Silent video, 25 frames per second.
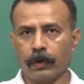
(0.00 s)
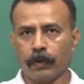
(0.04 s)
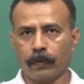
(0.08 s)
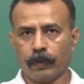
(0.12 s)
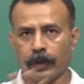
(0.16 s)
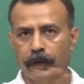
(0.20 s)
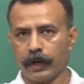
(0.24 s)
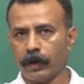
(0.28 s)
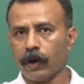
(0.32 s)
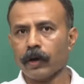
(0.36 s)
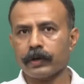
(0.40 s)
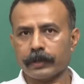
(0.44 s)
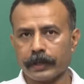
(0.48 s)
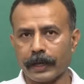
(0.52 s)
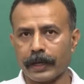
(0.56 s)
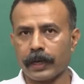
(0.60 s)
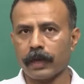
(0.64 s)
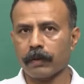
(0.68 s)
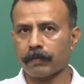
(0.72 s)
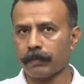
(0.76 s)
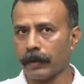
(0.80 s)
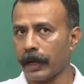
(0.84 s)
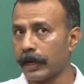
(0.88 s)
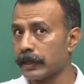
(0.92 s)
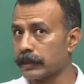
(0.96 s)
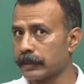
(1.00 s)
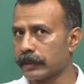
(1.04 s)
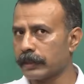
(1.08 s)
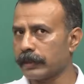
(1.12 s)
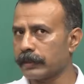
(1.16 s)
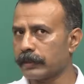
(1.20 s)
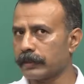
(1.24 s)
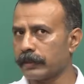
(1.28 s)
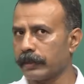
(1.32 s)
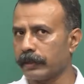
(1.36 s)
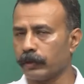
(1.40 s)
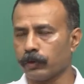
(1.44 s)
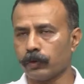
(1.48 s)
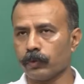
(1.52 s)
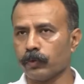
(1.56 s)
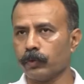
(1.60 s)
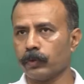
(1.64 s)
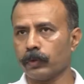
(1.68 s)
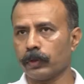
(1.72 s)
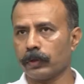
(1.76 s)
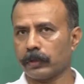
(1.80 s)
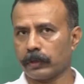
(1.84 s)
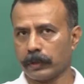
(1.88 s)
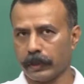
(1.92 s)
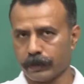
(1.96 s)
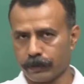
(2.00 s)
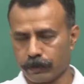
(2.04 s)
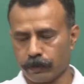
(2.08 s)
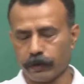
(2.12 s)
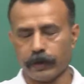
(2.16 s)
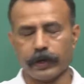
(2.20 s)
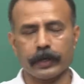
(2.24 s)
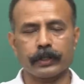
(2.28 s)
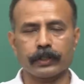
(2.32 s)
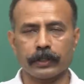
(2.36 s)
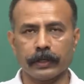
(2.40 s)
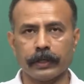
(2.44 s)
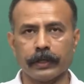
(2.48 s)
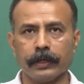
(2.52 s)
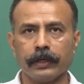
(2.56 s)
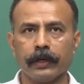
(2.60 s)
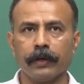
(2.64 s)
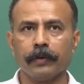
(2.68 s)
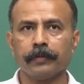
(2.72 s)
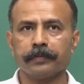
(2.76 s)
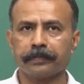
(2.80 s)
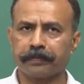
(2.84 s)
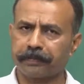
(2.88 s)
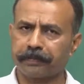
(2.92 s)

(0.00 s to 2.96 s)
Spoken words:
We are not taking plant cells into consideration here,